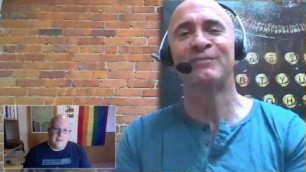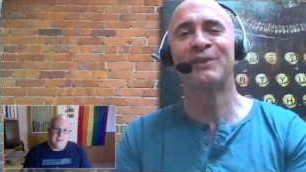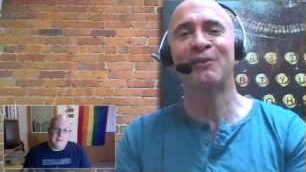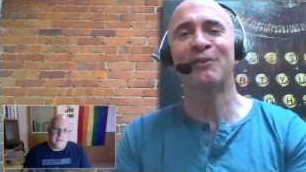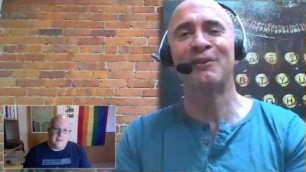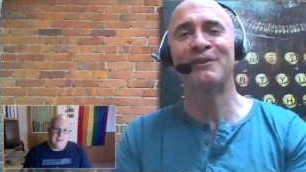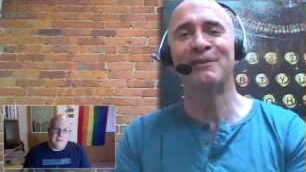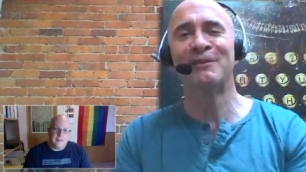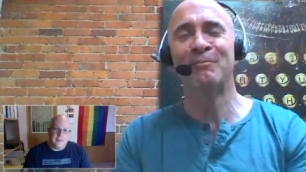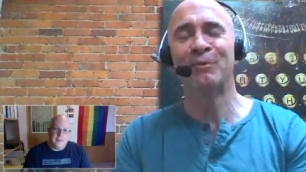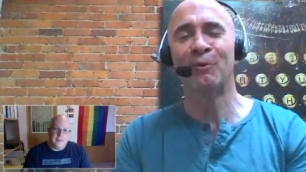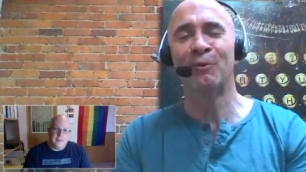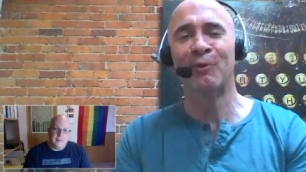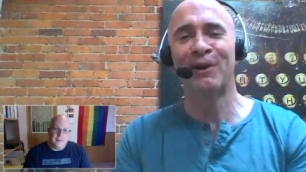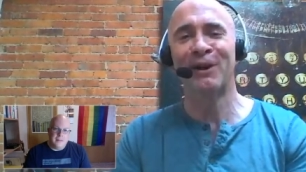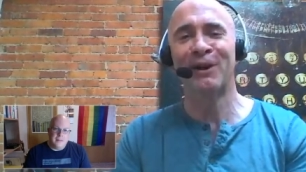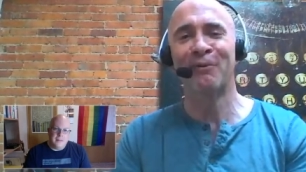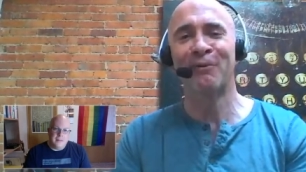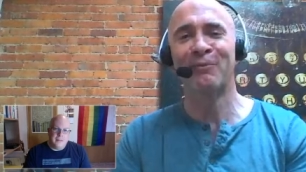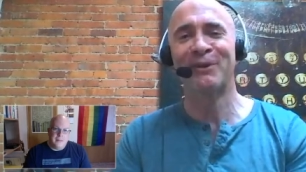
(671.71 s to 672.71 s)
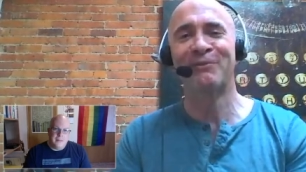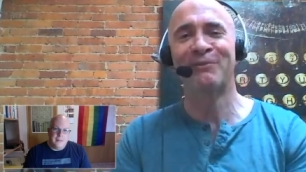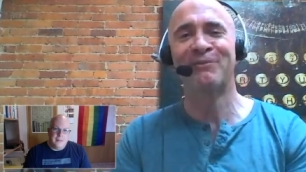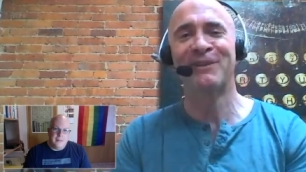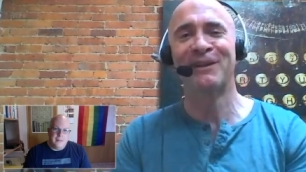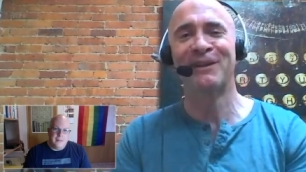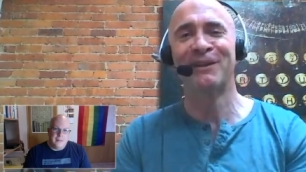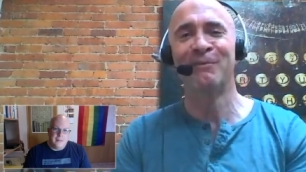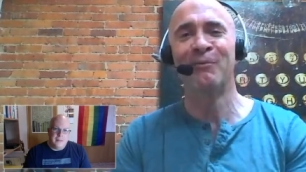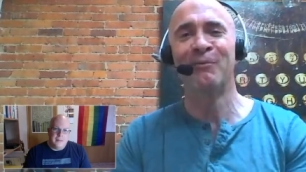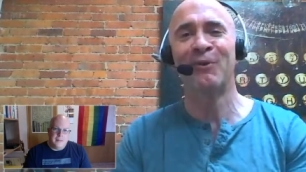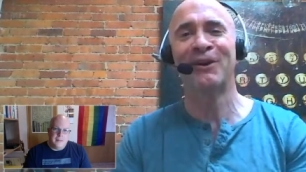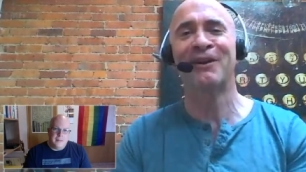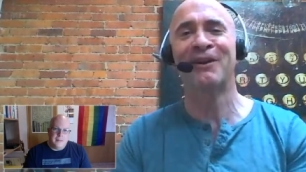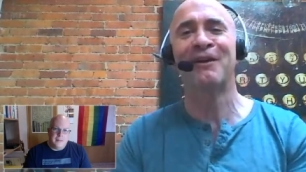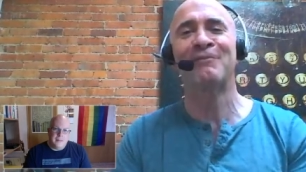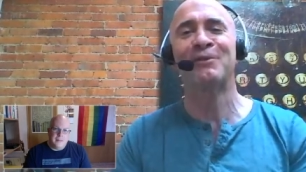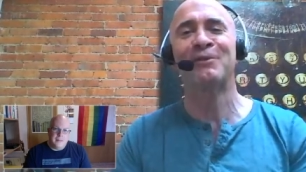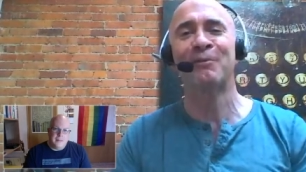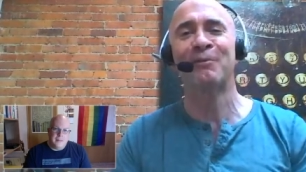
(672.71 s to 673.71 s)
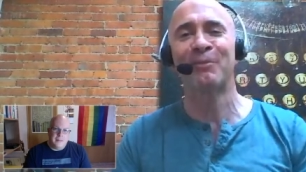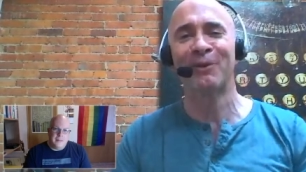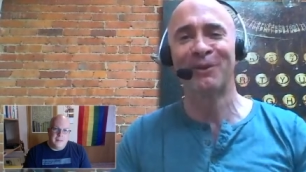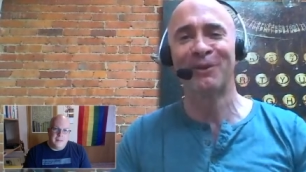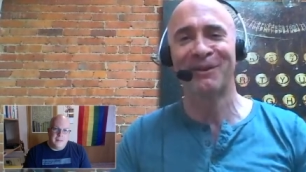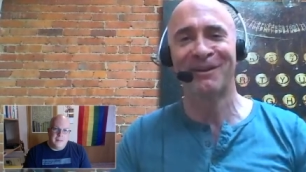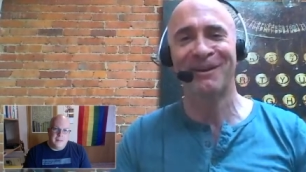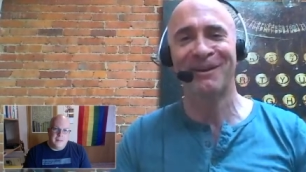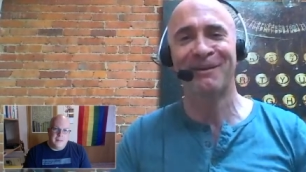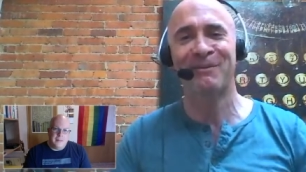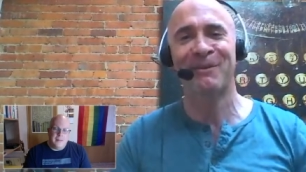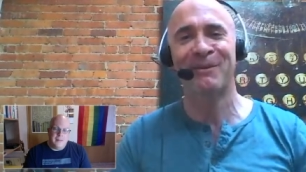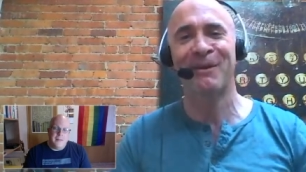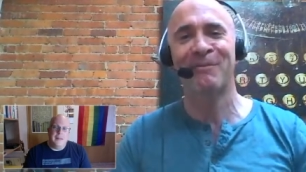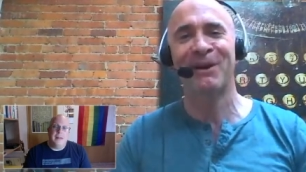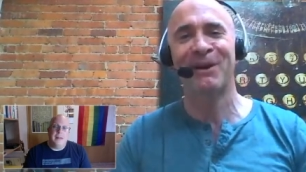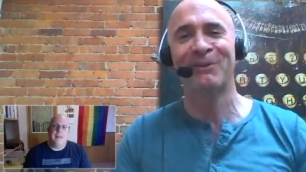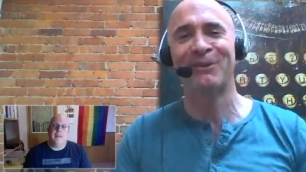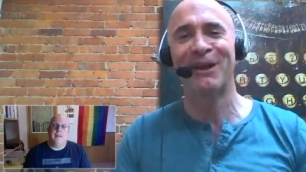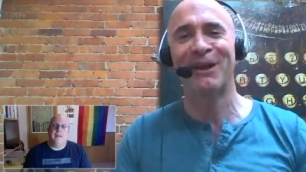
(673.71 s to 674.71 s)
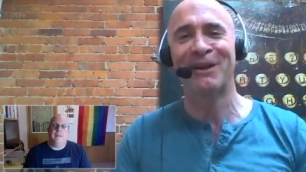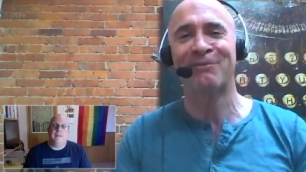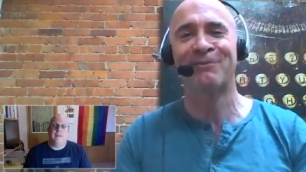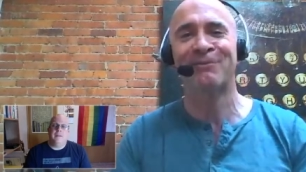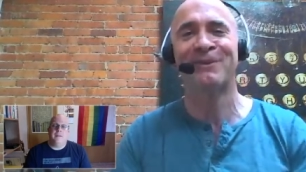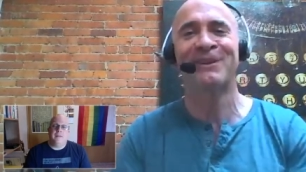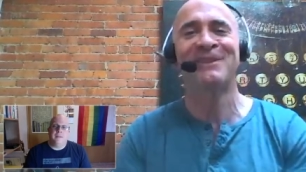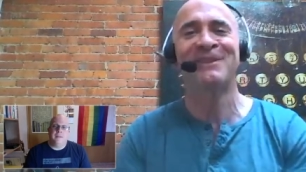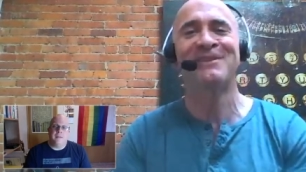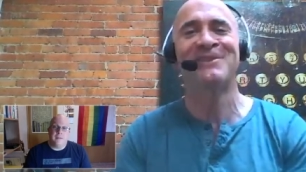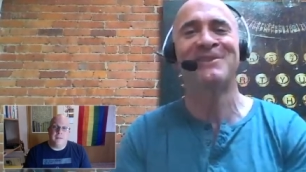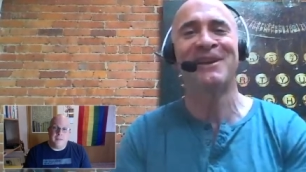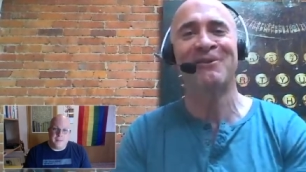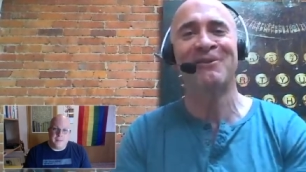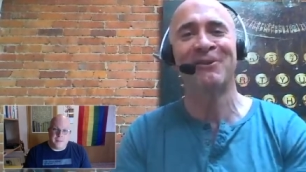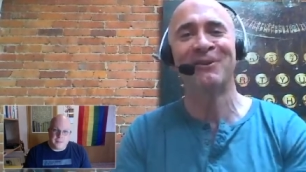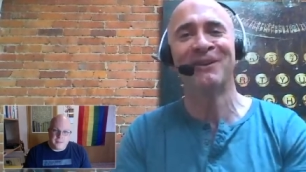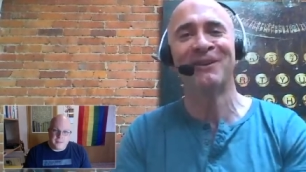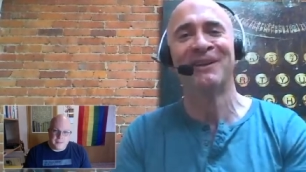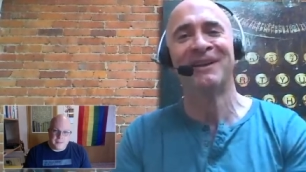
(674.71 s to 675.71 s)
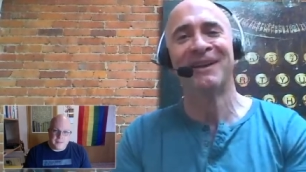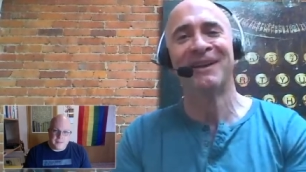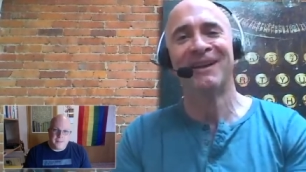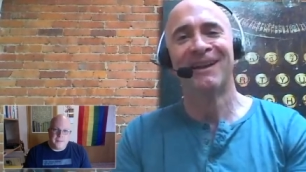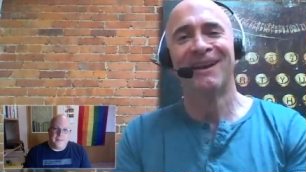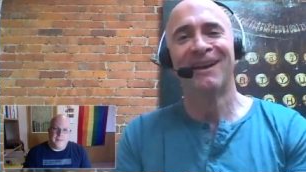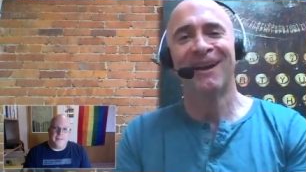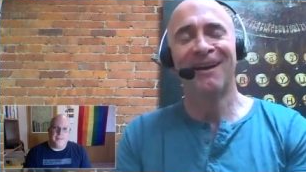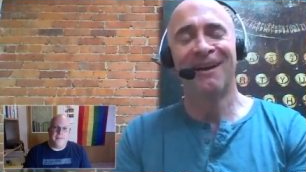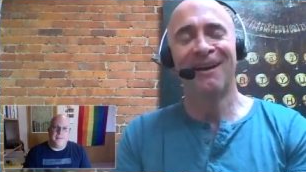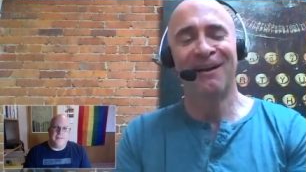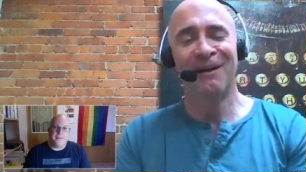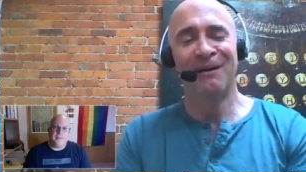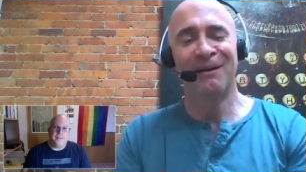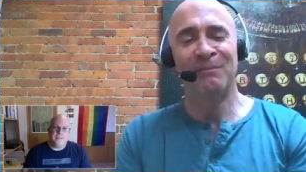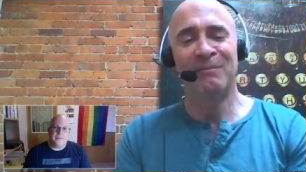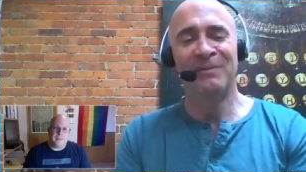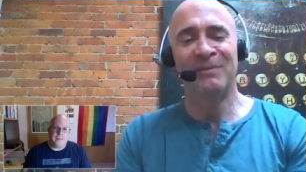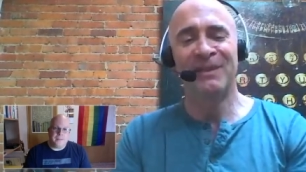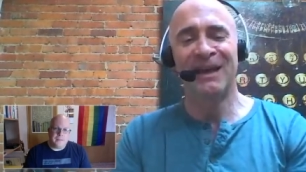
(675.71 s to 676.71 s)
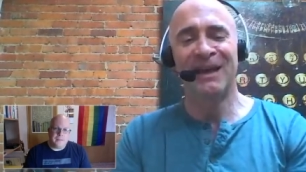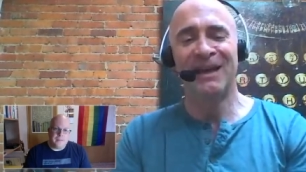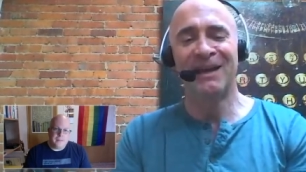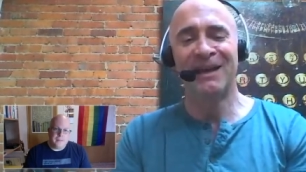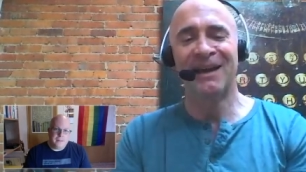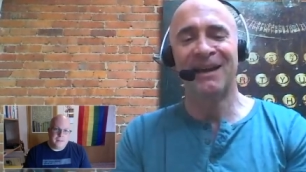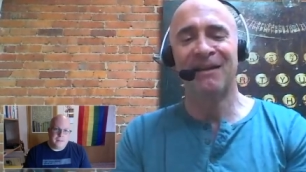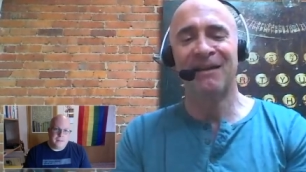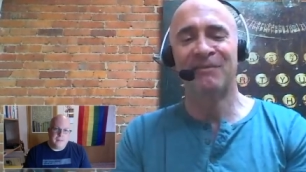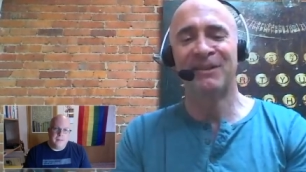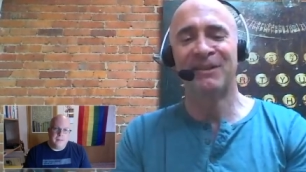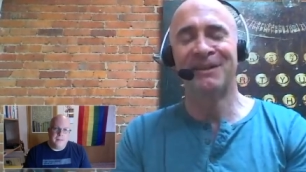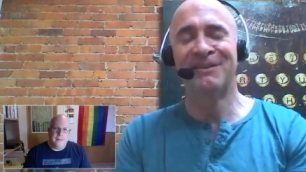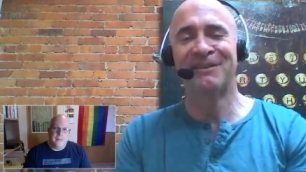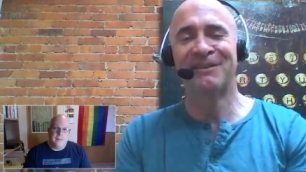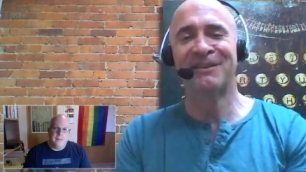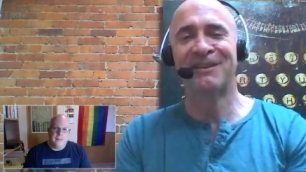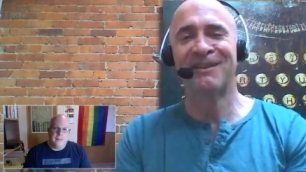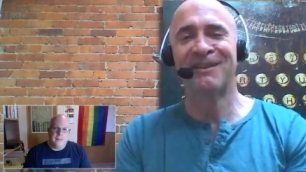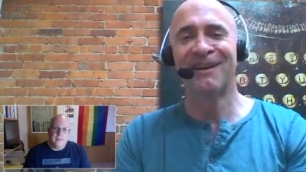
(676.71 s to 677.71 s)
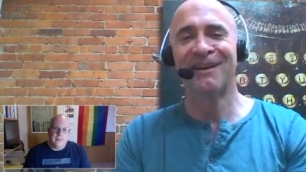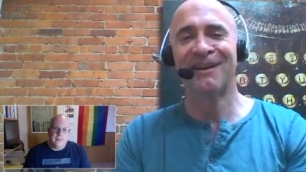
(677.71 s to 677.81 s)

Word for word: current employer would feel more comfortable about life in general. They have since